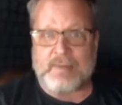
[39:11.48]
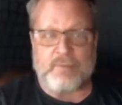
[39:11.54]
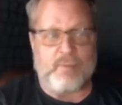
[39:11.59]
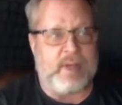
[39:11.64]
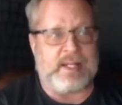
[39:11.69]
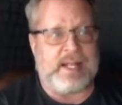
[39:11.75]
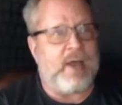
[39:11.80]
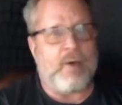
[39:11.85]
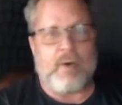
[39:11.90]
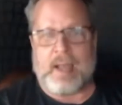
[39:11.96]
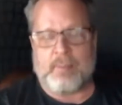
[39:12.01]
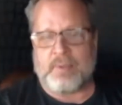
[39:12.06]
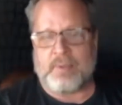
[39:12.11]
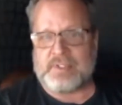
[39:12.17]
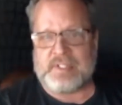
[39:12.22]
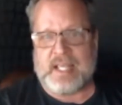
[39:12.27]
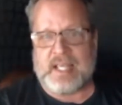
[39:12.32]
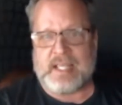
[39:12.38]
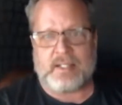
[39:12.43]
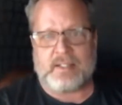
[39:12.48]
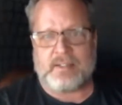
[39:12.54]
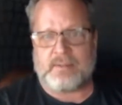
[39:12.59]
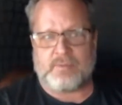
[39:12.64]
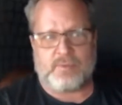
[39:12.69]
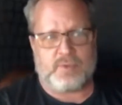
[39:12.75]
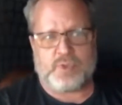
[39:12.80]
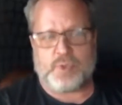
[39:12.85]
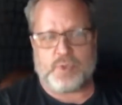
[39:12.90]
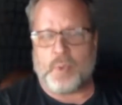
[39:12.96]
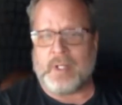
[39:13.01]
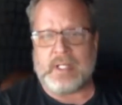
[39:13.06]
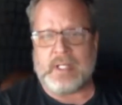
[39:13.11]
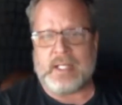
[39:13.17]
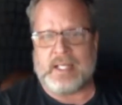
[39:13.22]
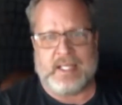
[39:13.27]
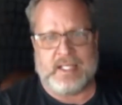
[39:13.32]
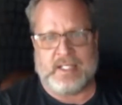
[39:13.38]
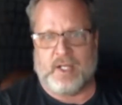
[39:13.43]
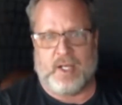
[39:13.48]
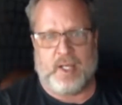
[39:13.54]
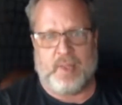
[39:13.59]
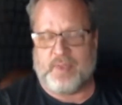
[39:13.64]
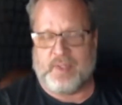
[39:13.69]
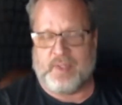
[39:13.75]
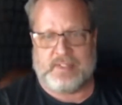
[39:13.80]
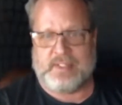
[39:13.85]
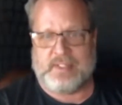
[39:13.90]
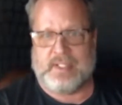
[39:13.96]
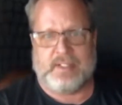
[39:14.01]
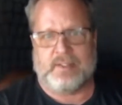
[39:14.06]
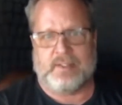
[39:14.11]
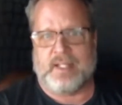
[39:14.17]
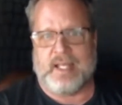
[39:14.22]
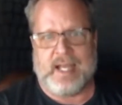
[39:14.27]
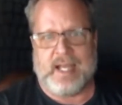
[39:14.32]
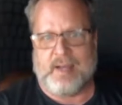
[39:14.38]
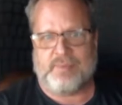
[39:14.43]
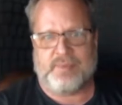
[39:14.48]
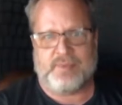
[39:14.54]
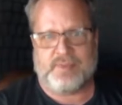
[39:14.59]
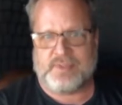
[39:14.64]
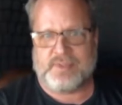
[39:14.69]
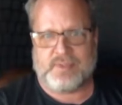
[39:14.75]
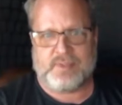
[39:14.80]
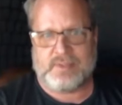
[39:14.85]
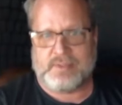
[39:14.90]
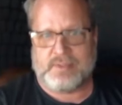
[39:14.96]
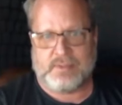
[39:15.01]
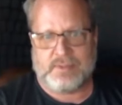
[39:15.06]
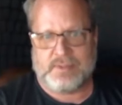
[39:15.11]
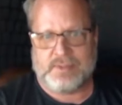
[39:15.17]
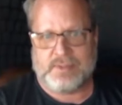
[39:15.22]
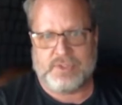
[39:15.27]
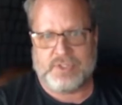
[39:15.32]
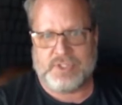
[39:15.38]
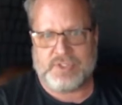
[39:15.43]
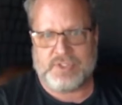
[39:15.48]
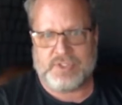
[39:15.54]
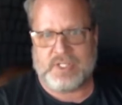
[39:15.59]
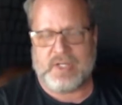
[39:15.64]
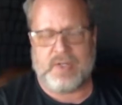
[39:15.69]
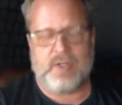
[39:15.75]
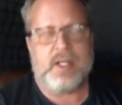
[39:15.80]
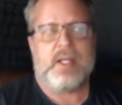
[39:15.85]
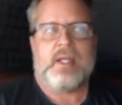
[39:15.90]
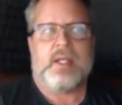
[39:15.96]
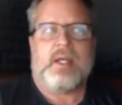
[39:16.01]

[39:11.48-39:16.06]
And right now I would take 20 inauthentic laughs just to hear.